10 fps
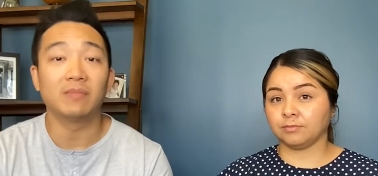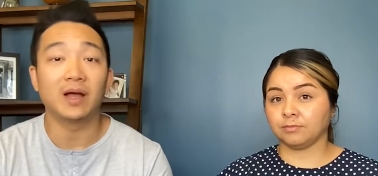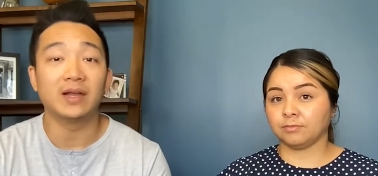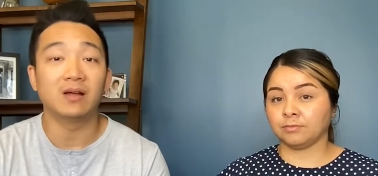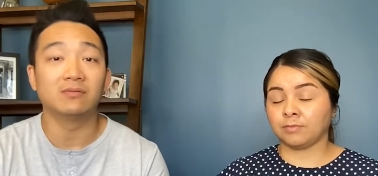
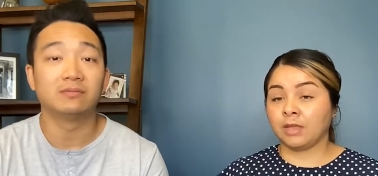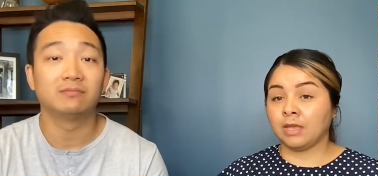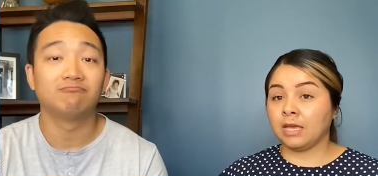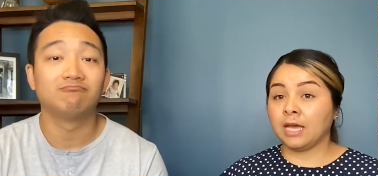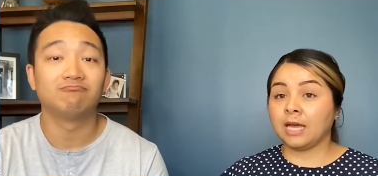Speaker 1: buy down.
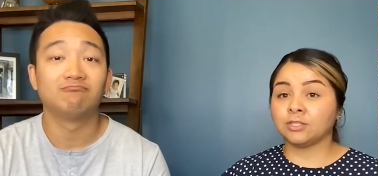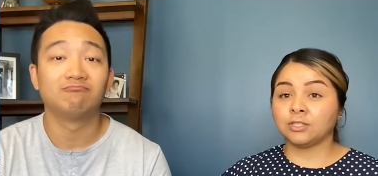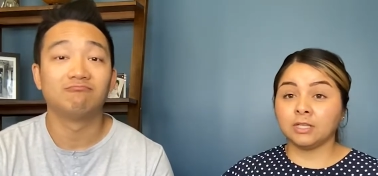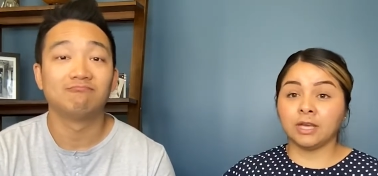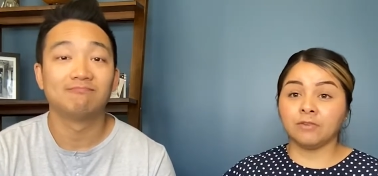
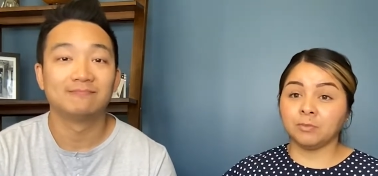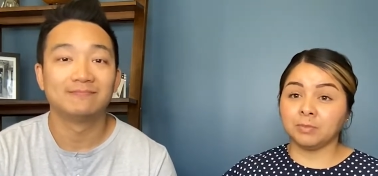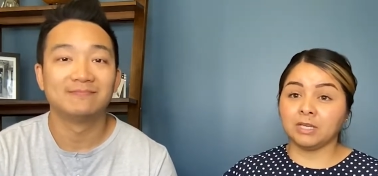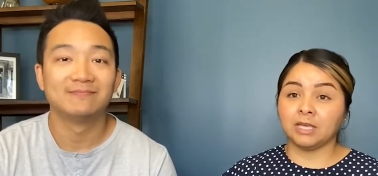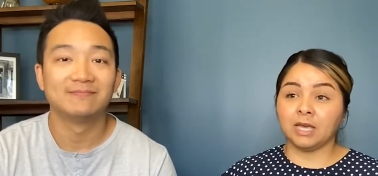
Speaker 2: Actually
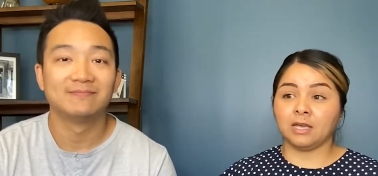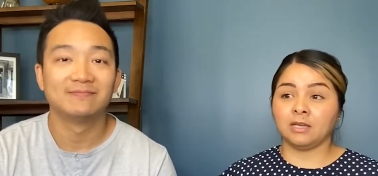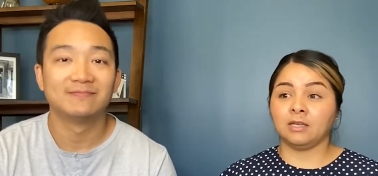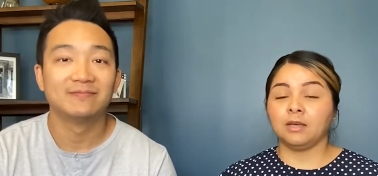everybody can.